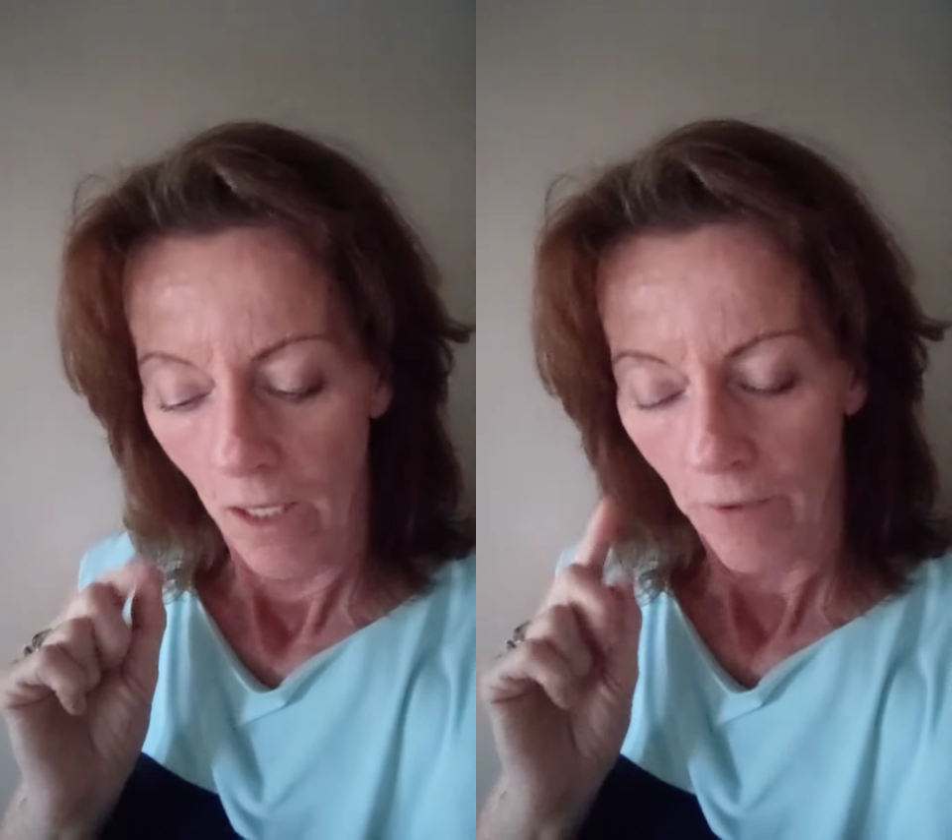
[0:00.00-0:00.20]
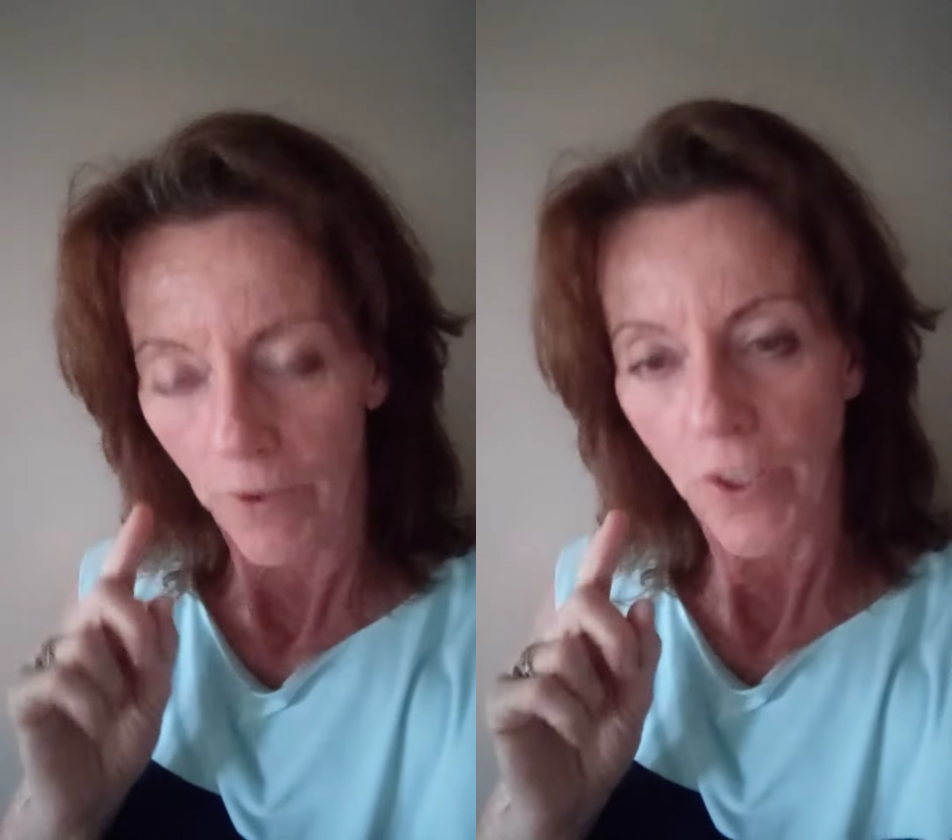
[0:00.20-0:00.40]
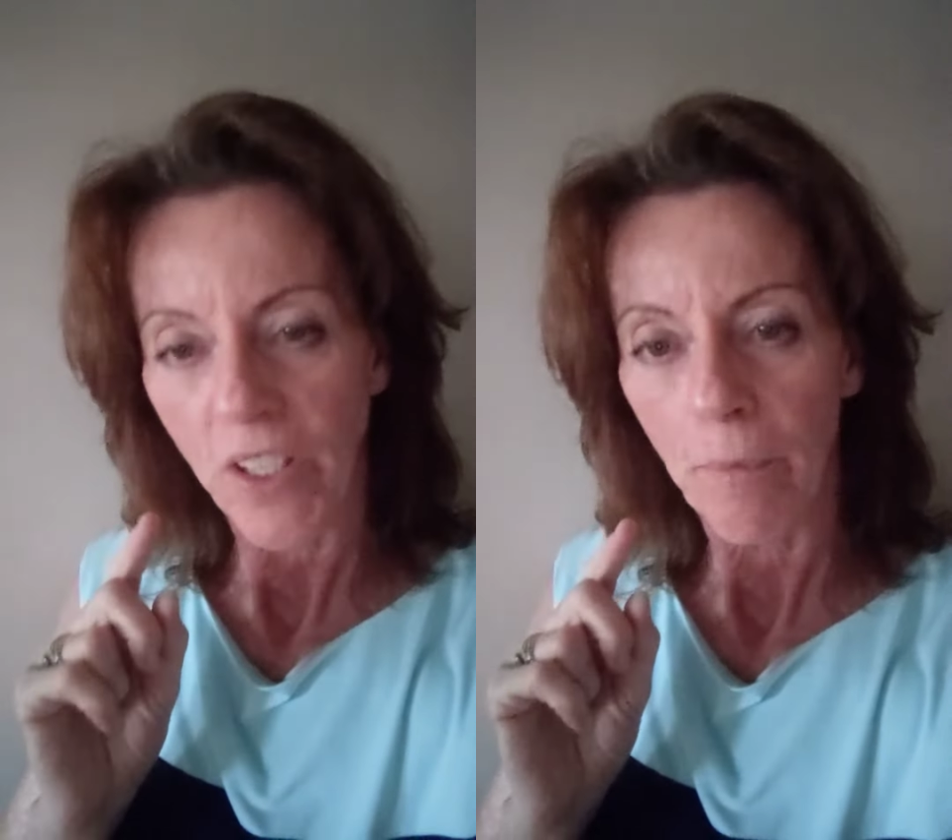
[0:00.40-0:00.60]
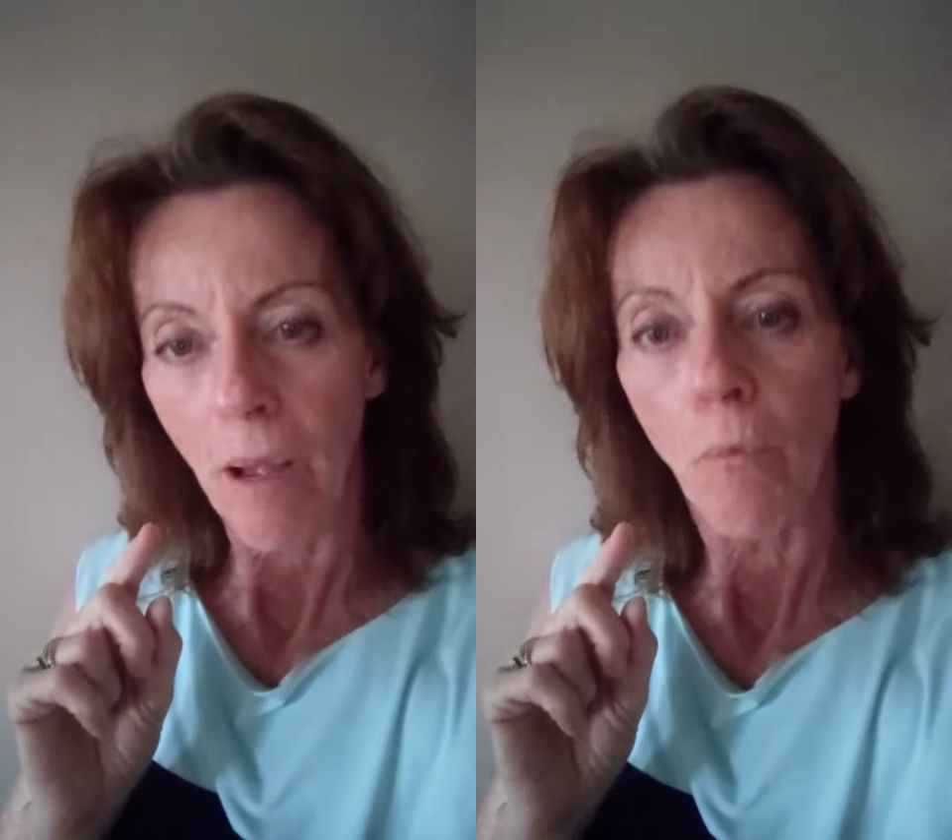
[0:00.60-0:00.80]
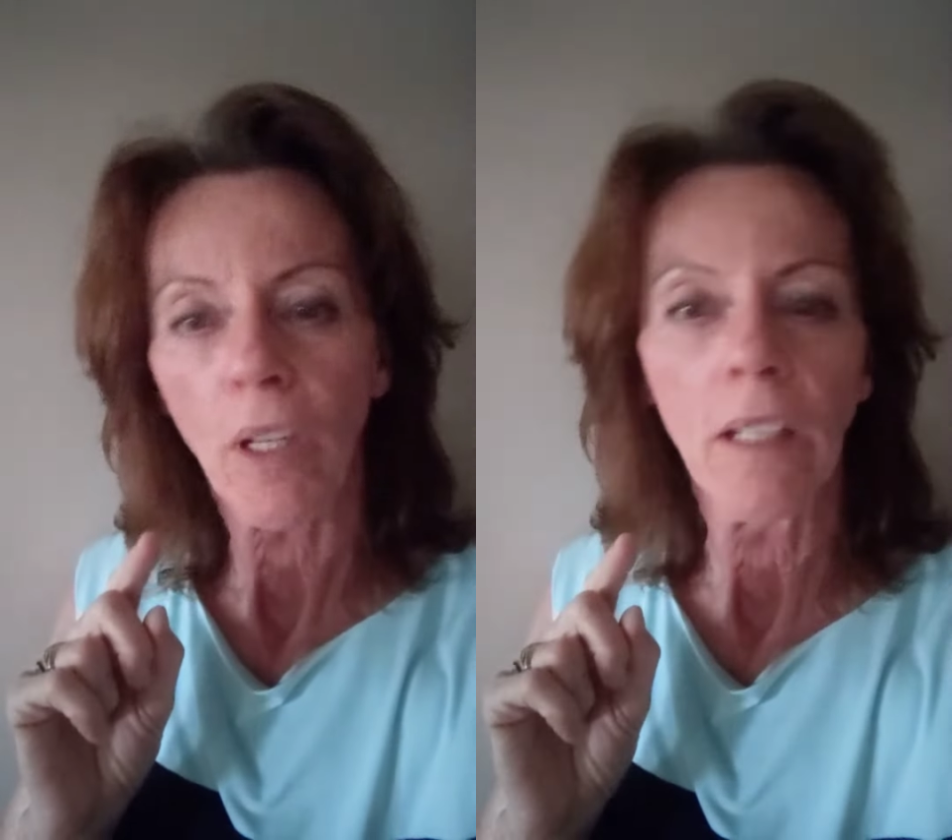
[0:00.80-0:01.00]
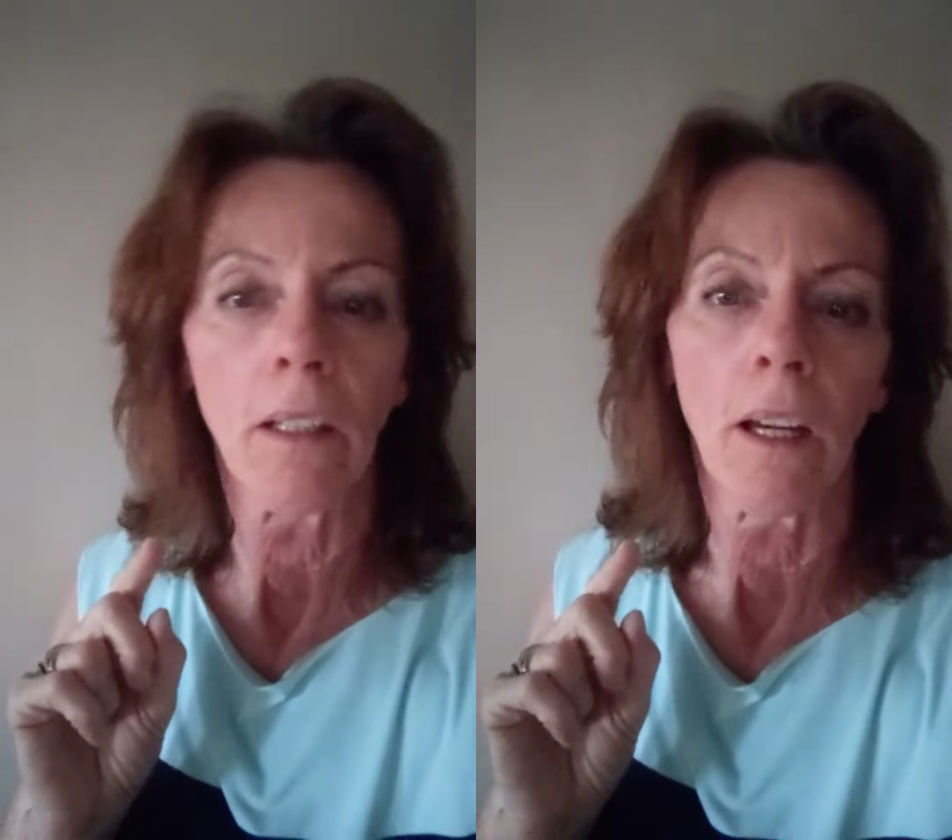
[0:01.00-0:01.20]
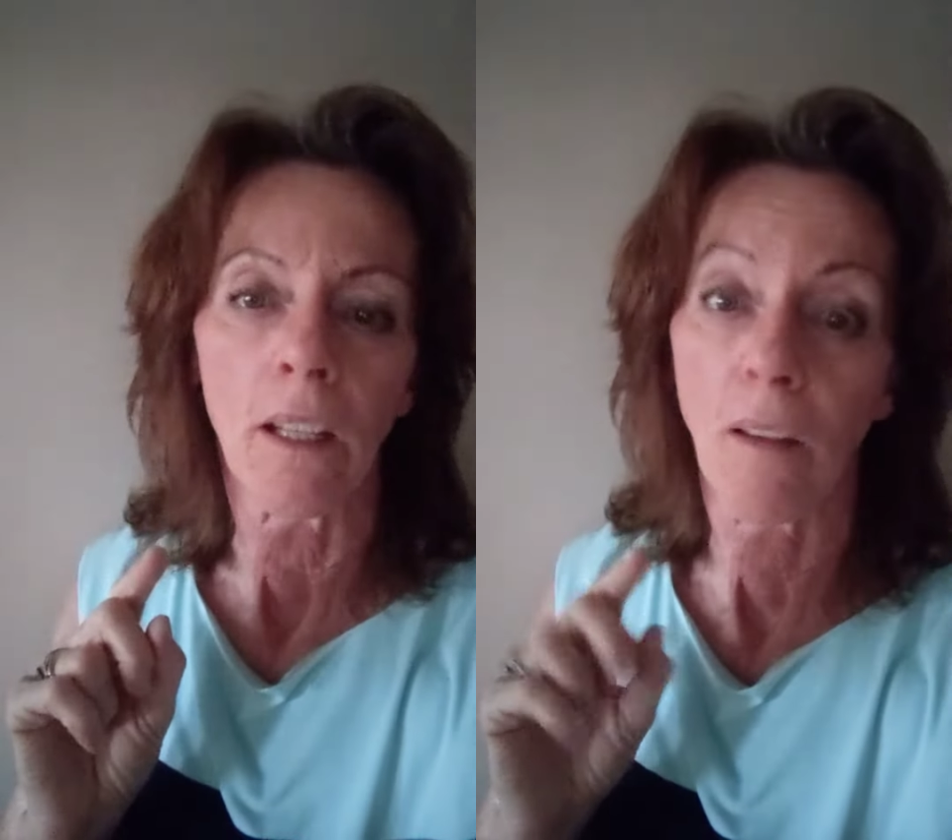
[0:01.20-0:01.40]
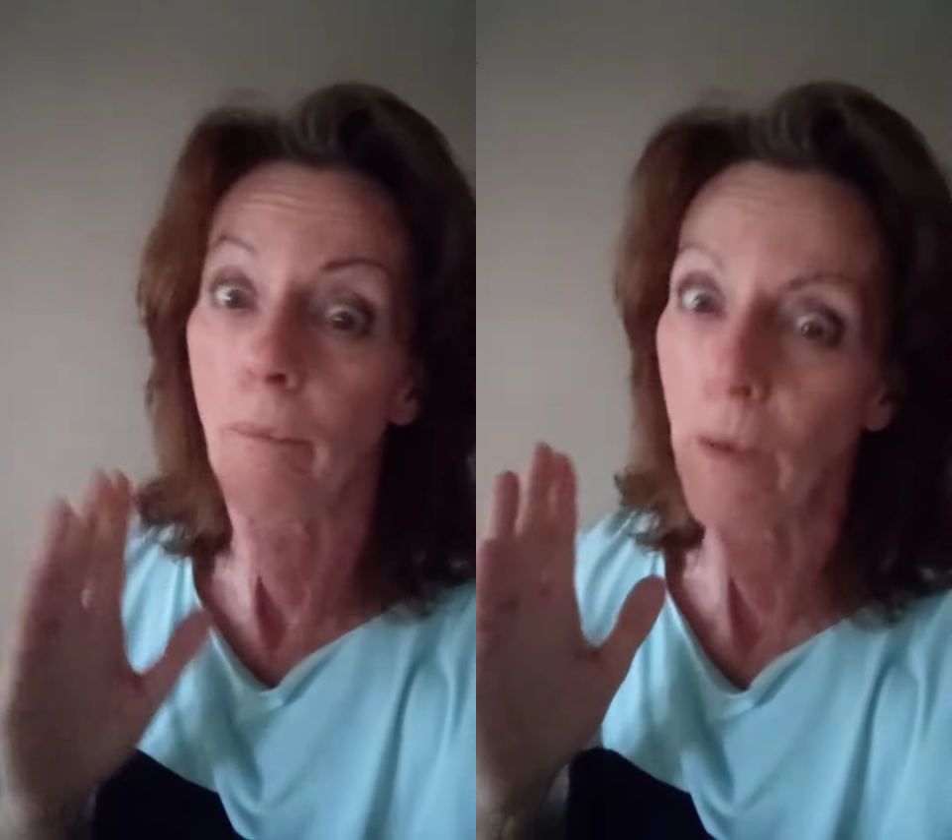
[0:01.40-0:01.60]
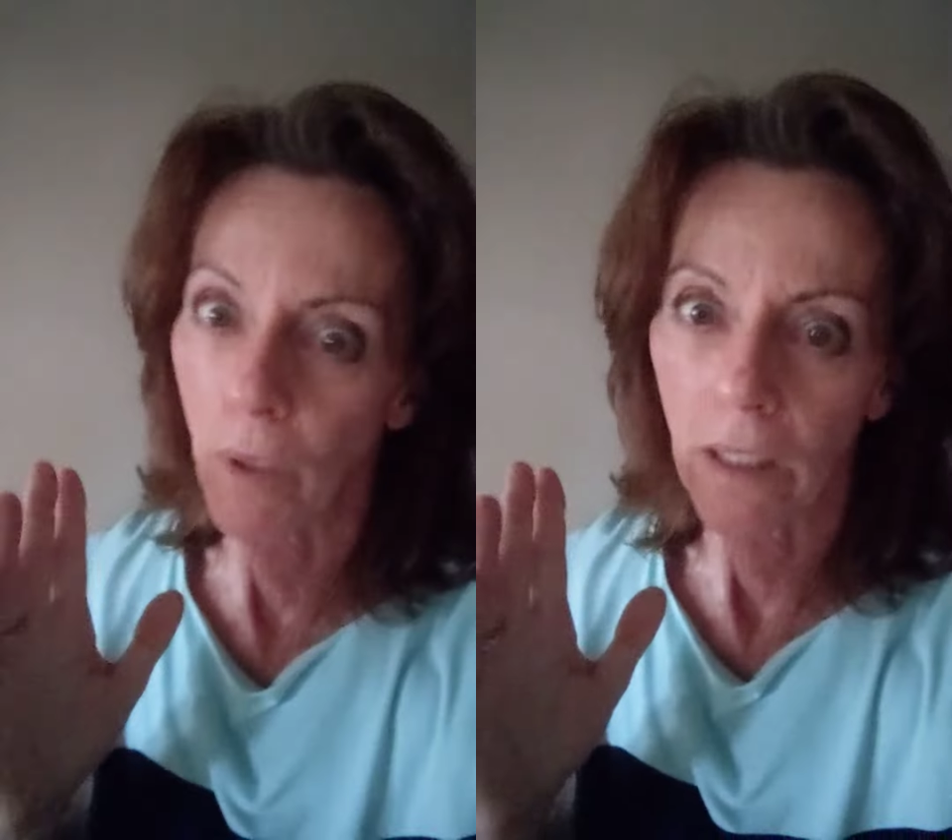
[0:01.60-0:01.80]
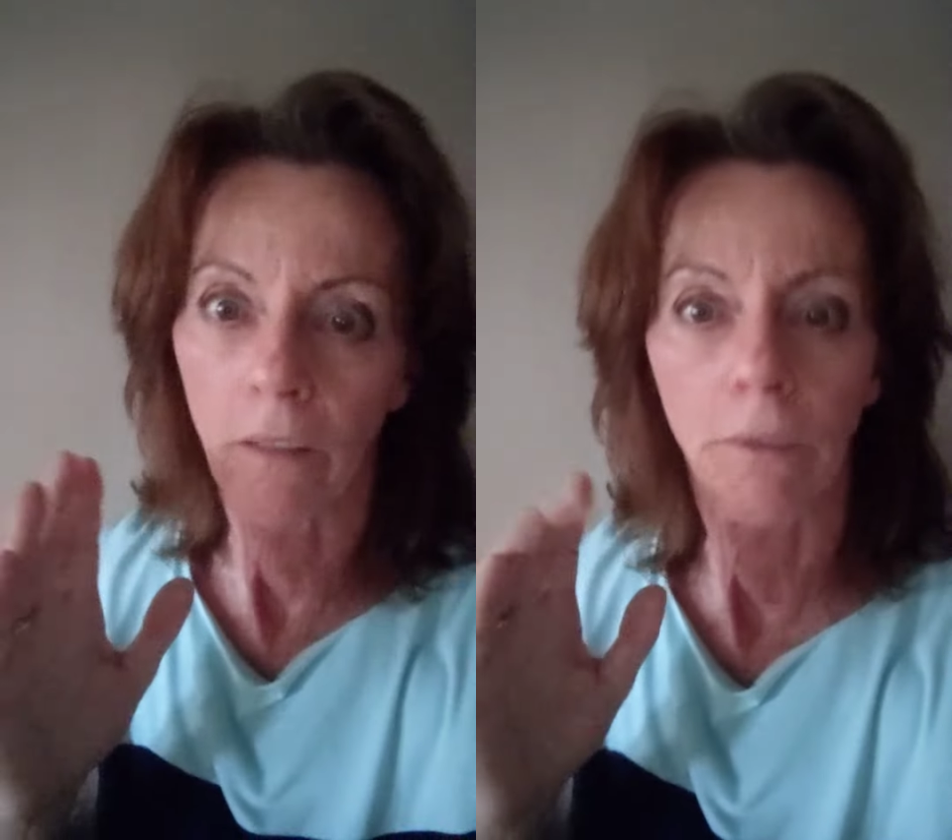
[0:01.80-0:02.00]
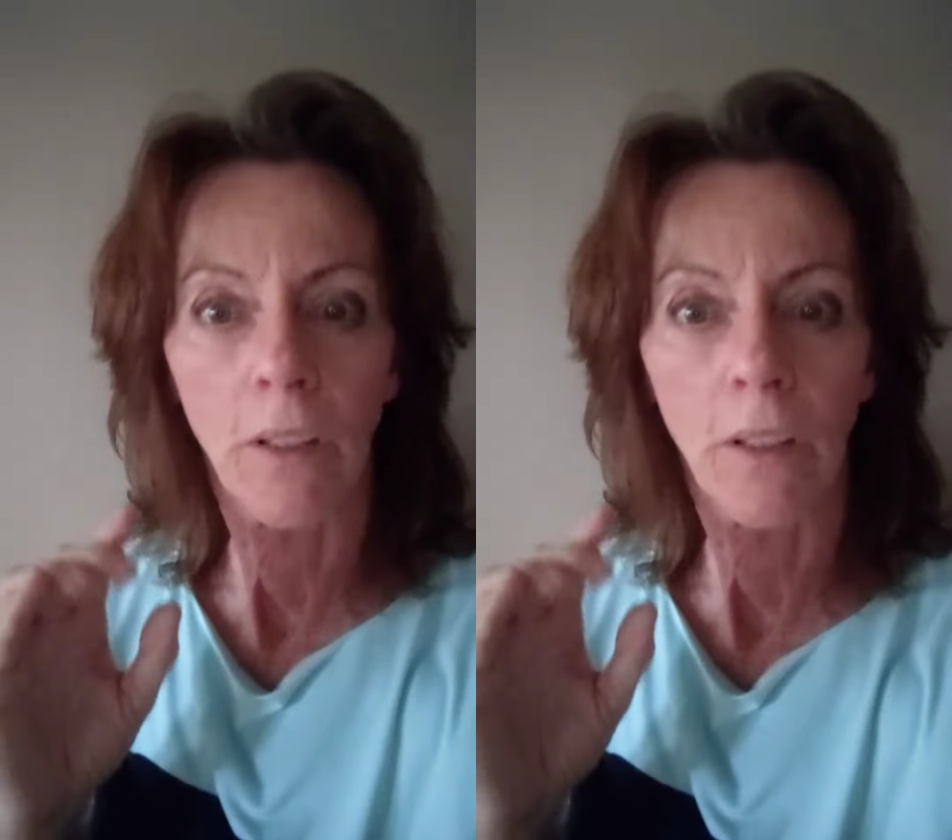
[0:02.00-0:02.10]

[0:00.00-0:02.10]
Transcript: First up, I've been working on